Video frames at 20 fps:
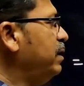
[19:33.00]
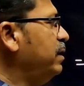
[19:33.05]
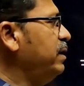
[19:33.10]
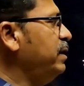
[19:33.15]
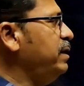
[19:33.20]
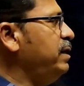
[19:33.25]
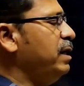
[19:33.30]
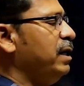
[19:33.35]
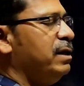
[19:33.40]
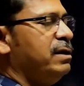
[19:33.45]

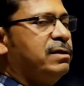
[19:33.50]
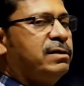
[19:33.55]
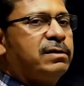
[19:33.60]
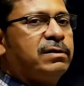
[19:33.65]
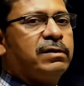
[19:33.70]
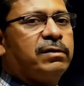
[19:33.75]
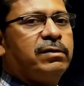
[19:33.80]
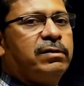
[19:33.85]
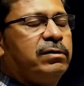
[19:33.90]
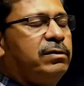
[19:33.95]
x
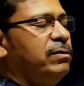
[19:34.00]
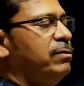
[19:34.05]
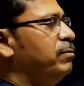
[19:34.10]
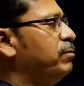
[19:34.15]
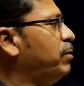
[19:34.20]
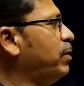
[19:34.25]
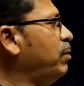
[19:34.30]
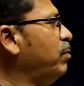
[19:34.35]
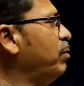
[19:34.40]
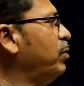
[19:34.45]

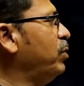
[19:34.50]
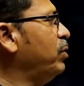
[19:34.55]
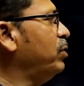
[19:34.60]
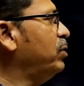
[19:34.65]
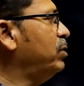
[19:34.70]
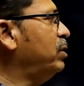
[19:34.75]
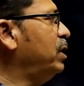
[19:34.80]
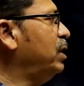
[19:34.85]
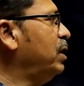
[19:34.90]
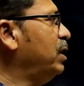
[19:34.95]
from
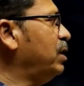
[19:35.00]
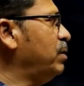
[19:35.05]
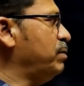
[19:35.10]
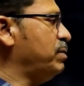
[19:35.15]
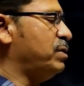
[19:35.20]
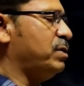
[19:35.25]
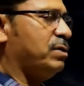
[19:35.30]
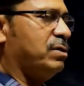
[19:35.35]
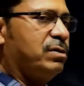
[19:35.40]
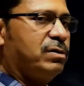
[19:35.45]
both the
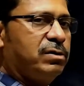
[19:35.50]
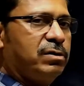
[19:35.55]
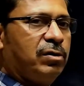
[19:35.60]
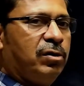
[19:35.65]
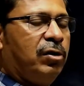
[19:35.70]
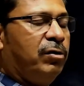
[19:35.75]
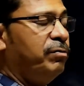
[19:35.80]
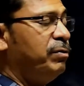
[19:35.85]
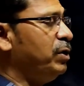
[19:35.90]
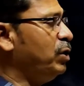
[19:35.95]
terms
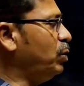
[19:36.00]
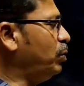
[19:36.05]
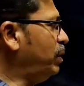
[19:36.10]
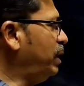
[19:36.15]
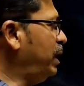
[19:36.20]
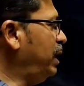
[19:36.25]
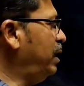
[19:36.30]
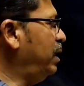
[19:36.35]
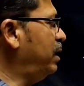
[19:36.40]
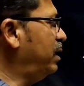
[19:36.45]
of the
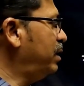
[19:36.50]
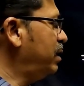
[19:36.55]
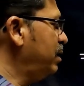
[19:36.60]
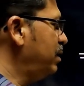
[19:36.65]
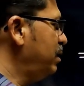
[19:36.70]
numerator.